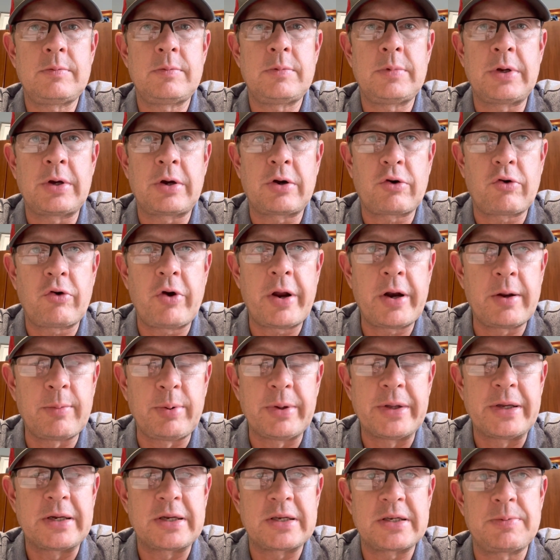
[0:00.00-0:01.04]

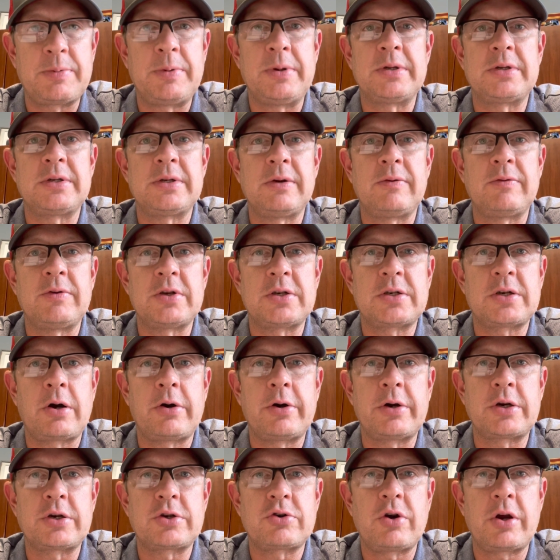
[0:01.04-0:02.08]
incredibly expensive to
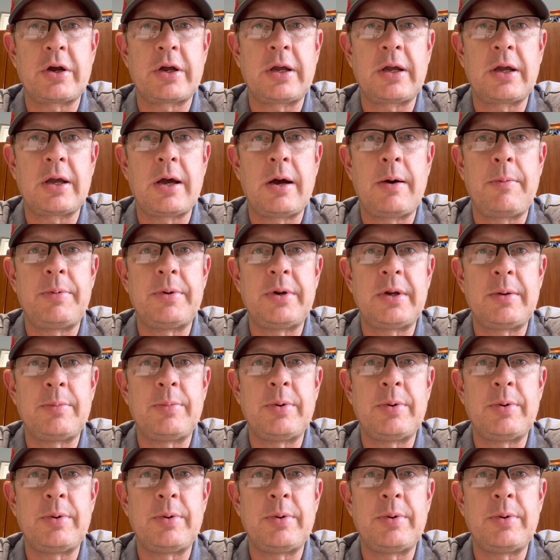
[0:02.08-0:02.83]
start a trucking company,